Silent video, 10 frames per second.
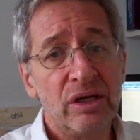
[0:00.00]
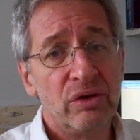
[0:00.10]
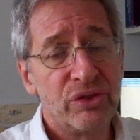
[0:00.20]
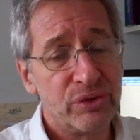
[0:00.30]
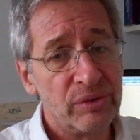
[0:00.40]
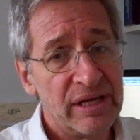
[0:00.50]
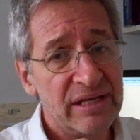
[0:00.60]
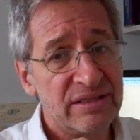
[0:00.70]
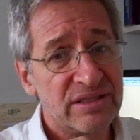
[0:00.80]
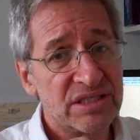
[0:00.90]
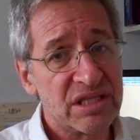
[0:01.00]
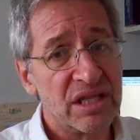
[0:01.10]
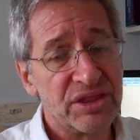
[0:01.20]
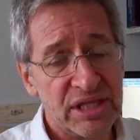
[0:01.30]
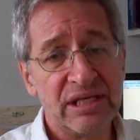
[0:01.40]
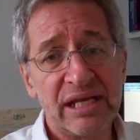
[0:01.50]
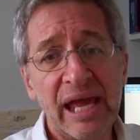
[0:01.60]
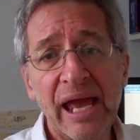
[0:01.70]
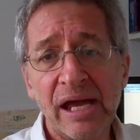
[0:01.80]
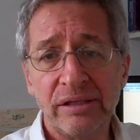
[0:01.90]
through a thin
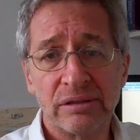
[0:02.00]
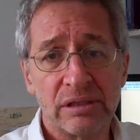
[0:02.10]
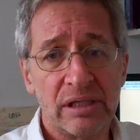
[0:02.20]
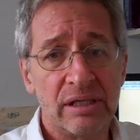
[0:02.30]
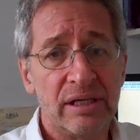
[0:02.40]
cannula,